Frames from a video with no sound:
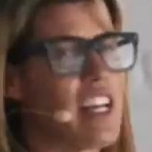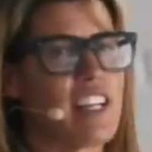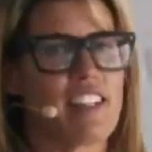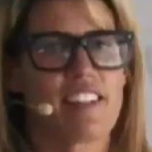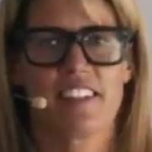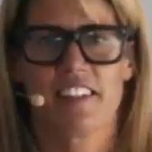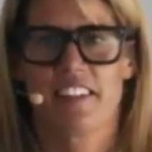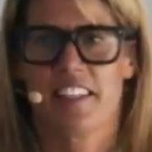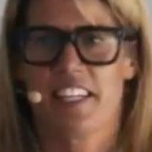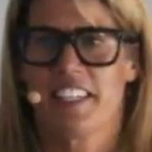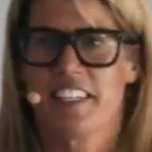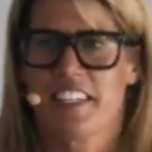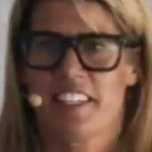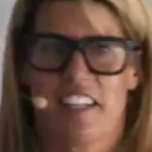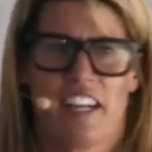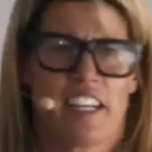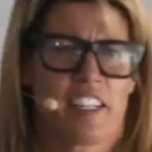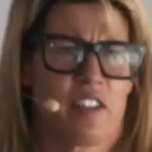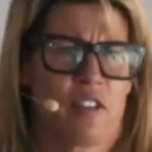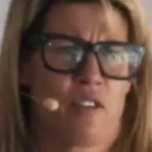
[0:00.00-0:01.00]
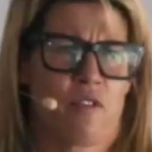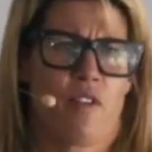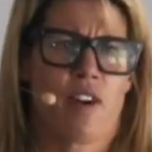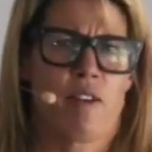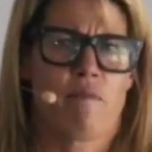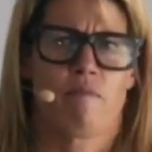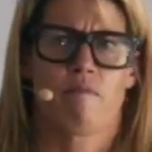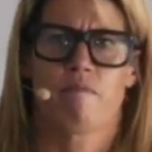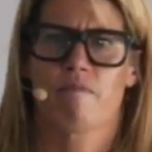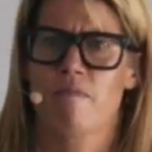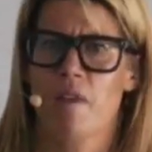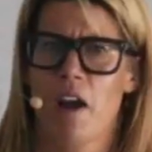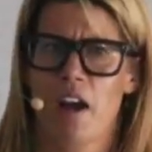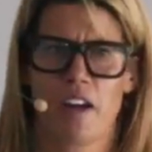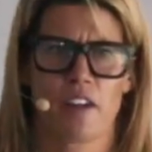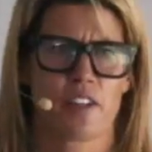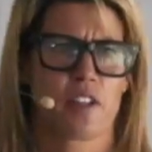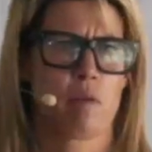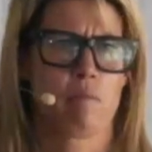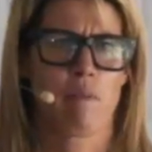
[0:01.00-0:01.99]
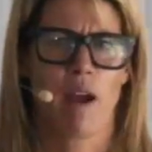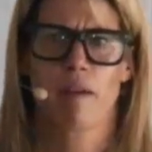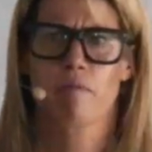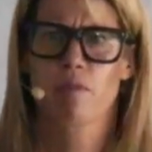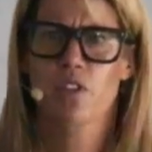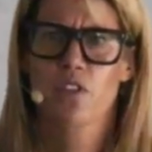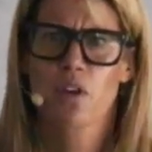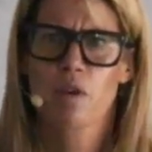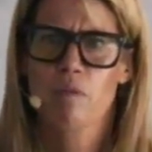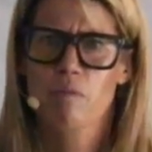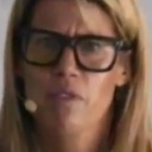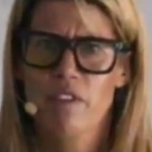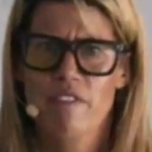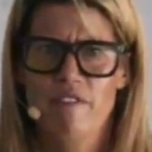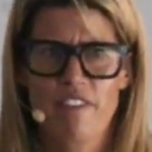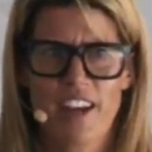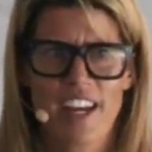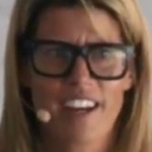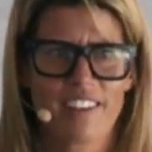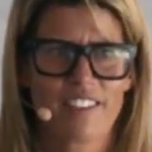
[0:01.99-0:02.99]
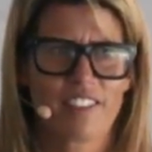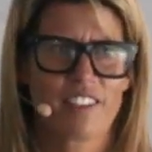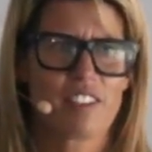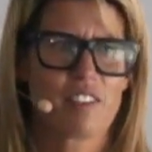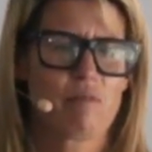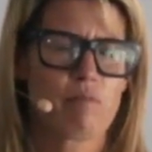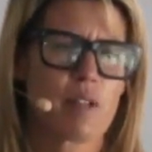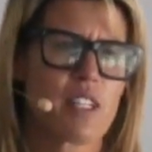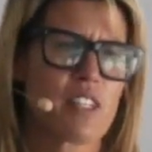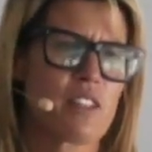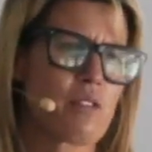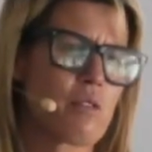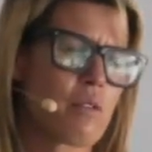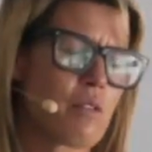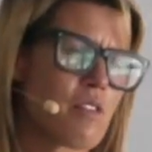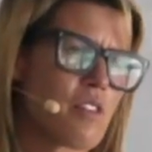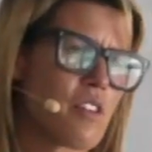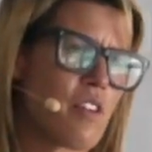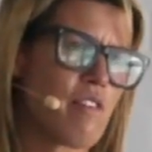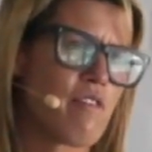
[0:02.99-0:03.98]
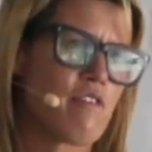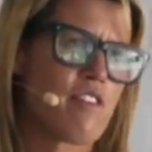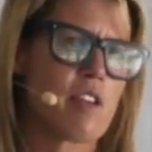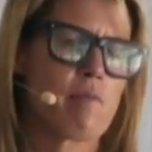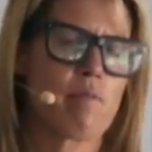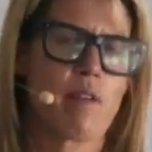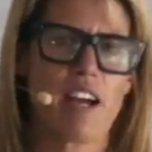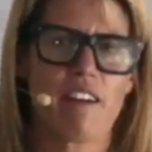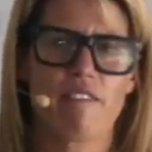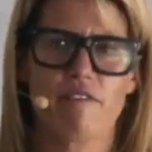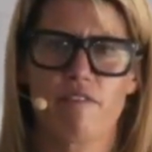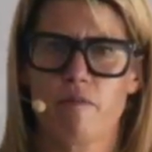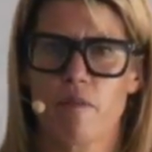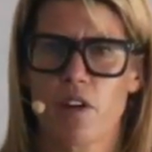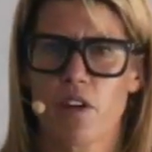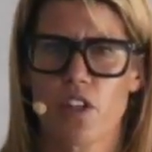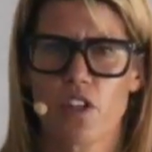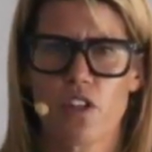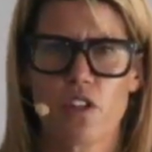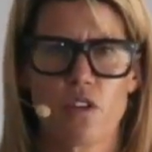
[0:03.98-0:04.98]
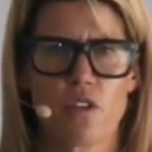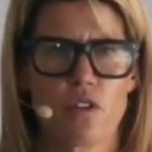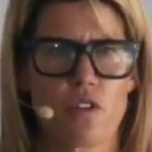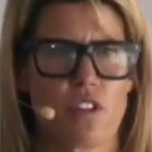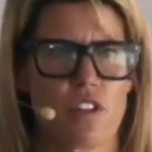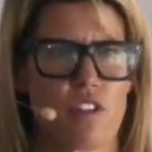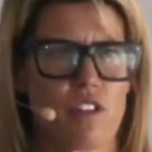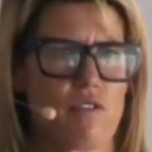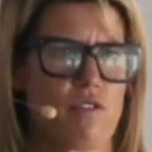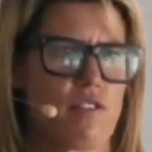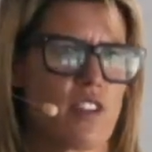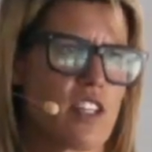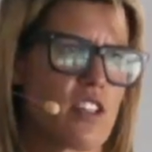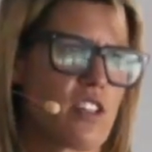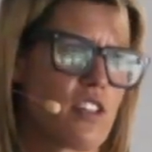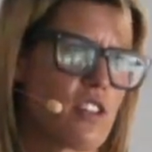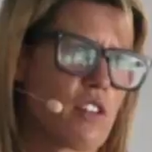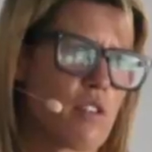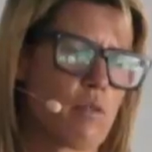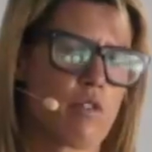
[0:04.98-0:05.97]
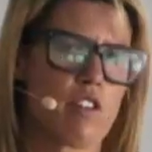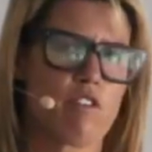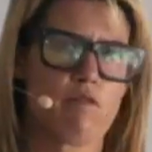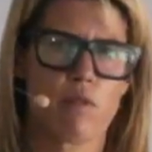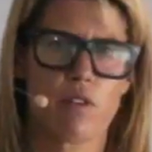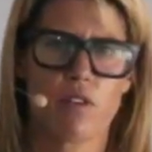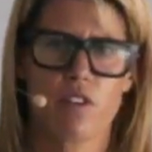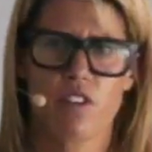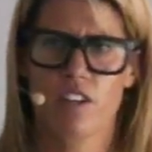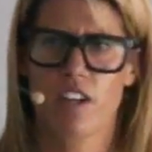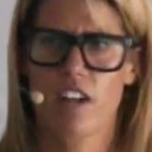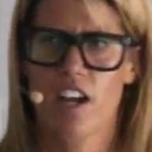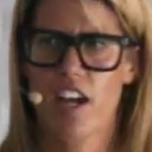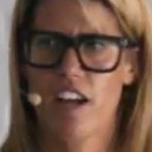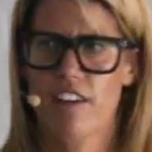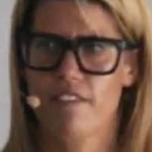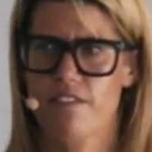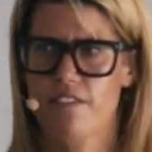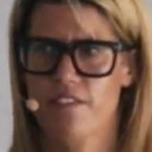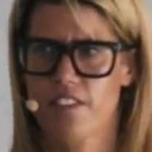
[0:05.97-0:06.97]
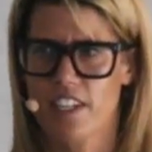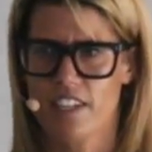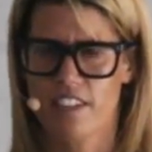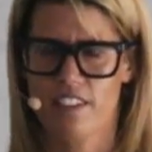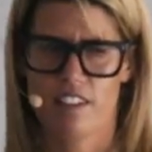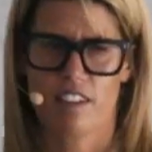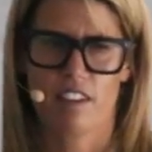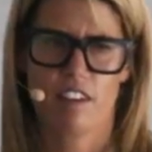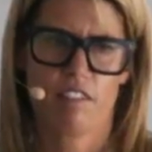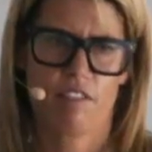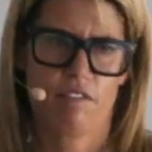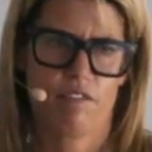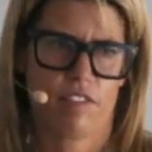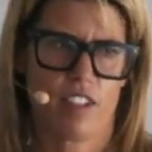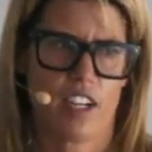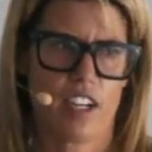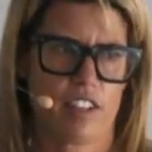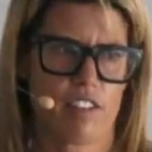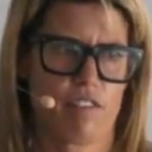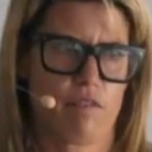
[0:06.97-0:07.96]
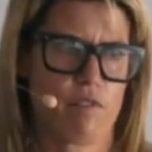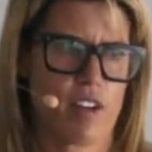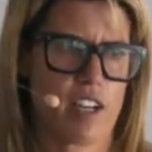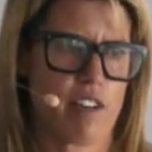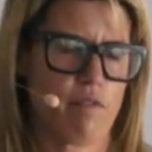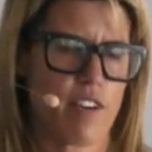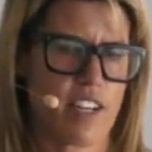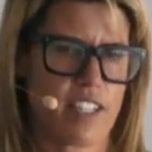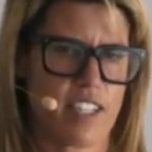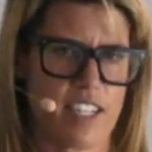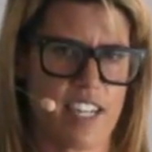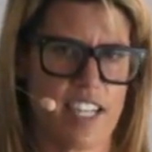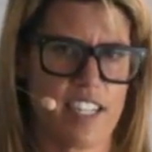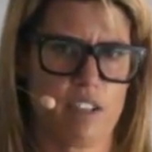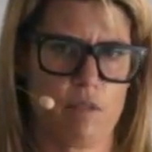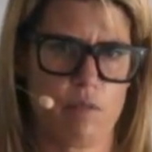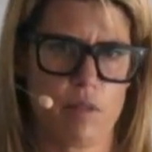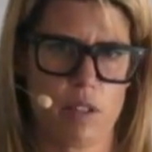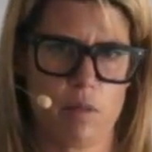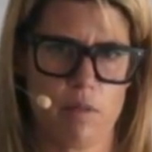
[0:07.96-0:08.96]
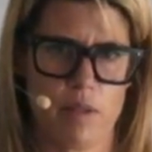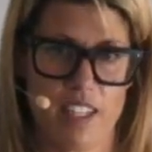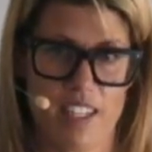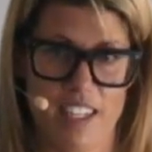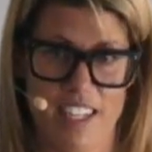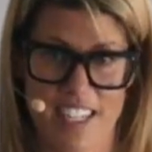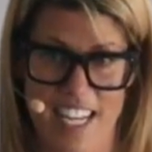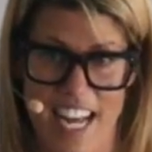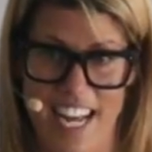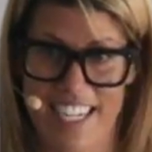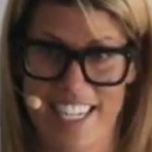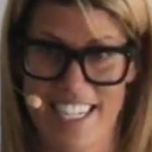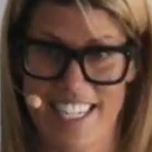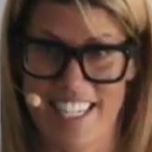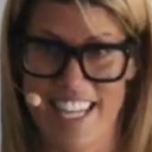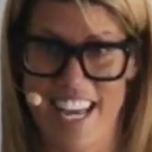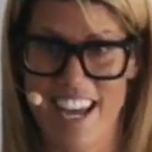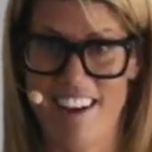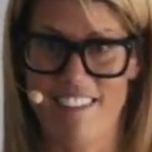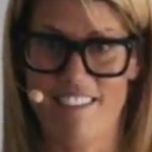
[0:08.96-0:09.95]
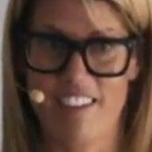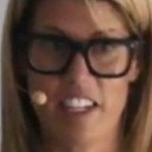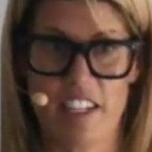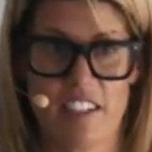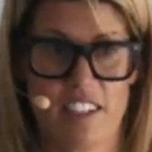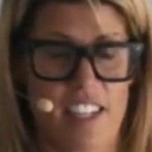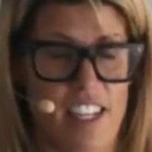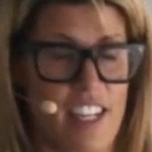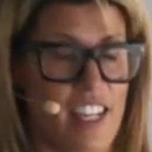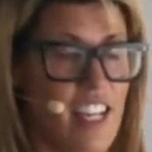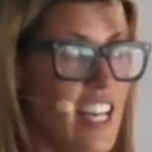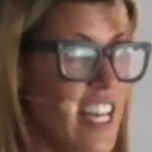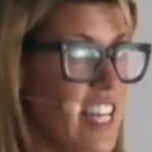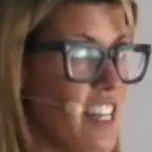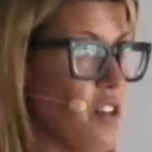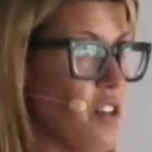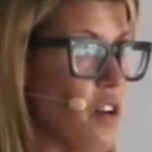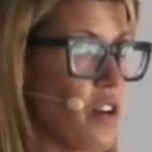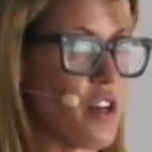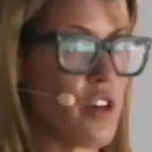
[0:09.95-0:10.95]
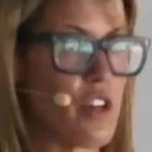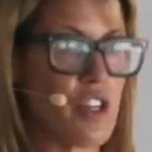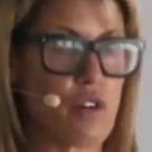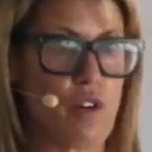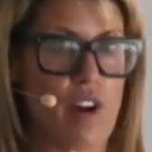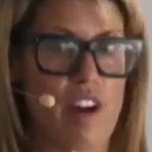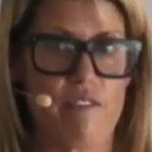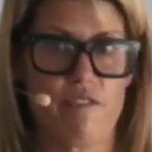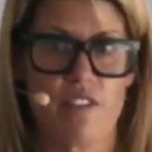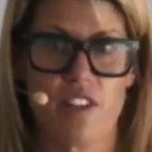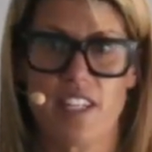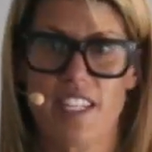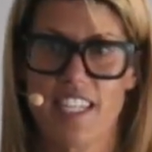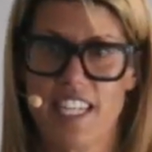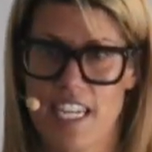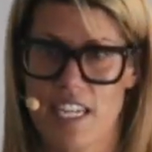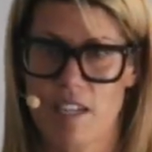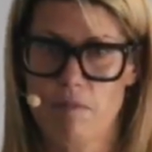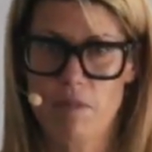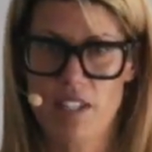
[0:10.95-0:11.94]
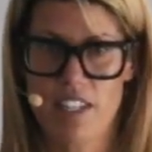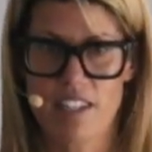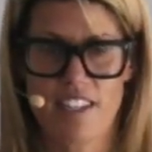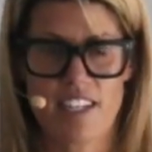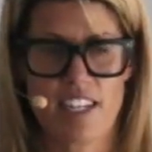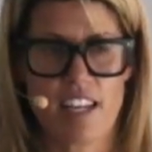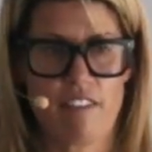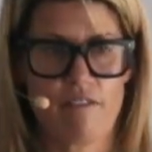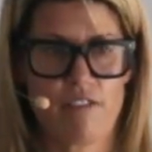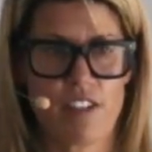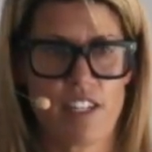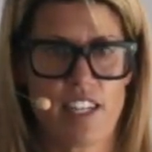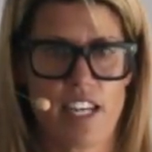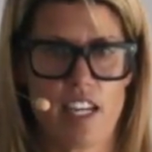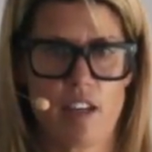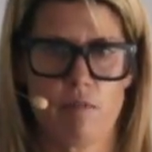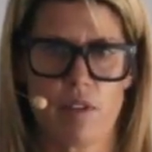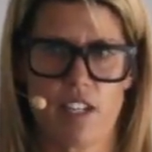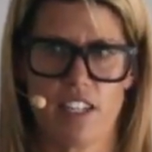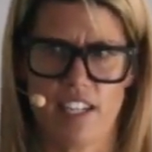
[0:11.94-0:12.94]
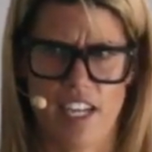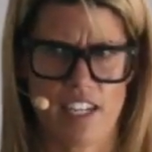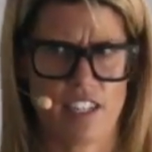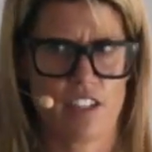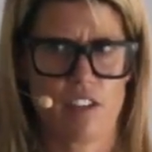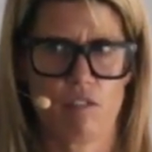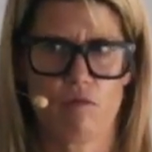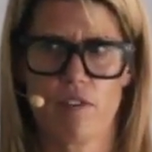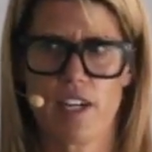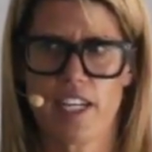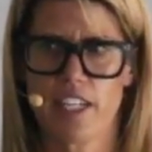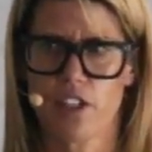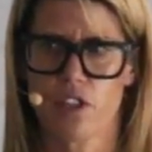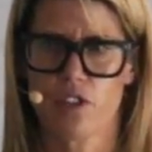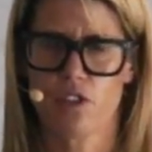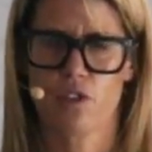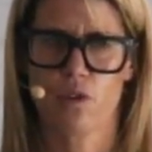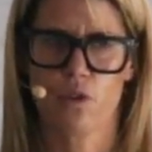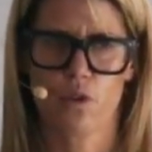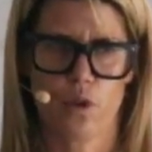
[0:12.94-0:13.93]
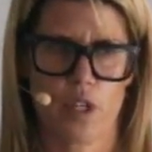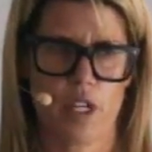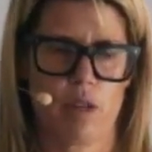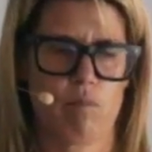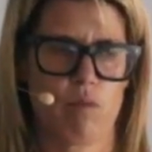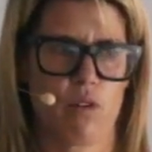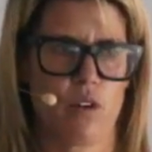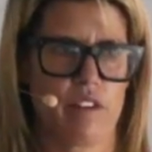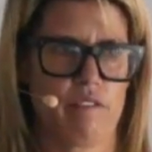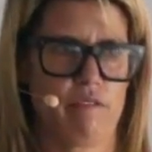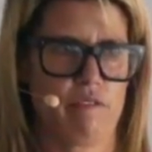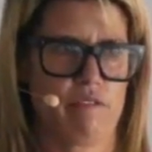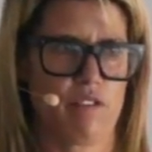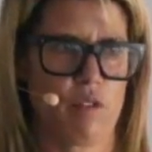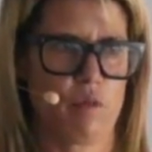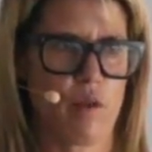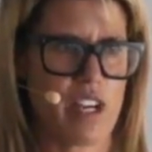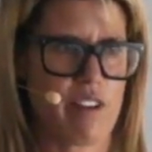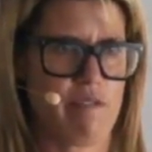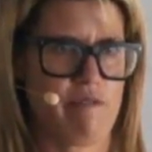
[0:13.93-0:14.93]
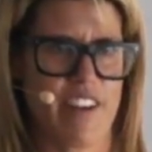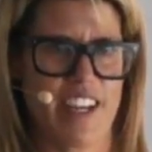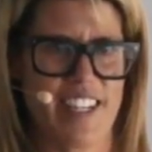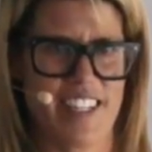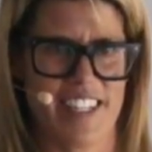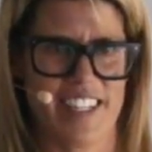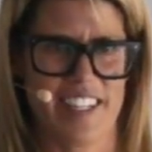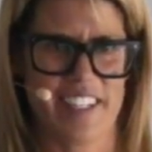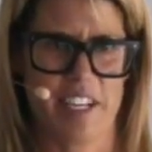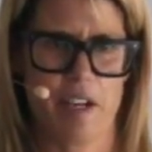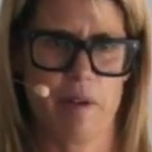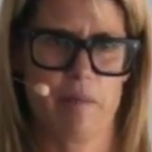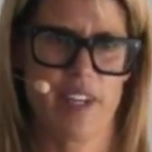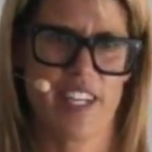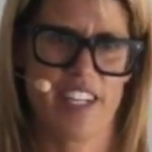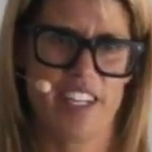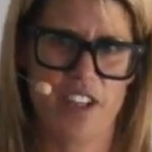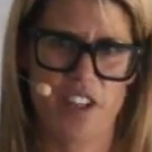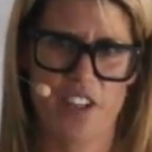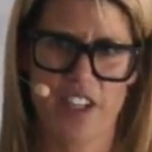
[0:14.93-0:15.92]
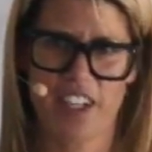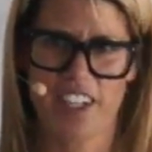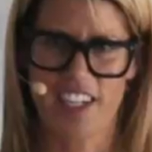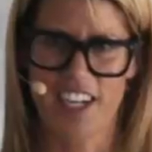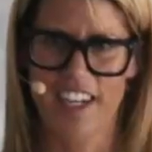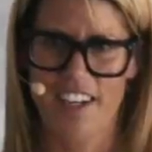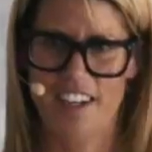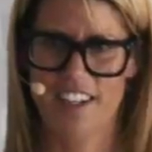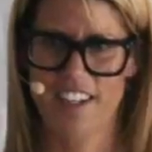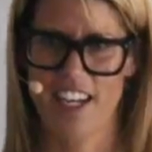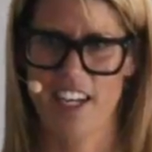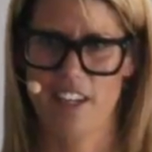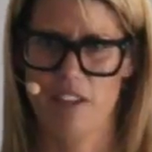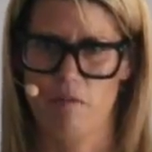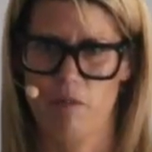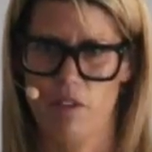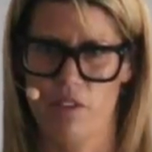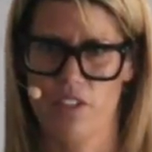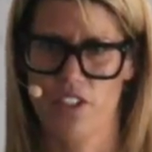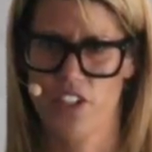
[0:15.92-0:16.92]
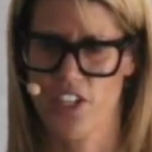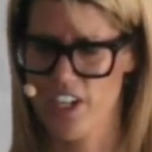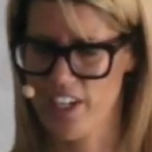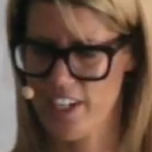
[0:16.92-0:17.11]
It's things like a great kebab shop we found, but it's also feedback from our users, features that we've pushed live, things that have kind of really resonated with the business. And it's there, and it's not only great for the team to see every day, but it's actually a really good talking point for when investors come in and you can kind of take them on the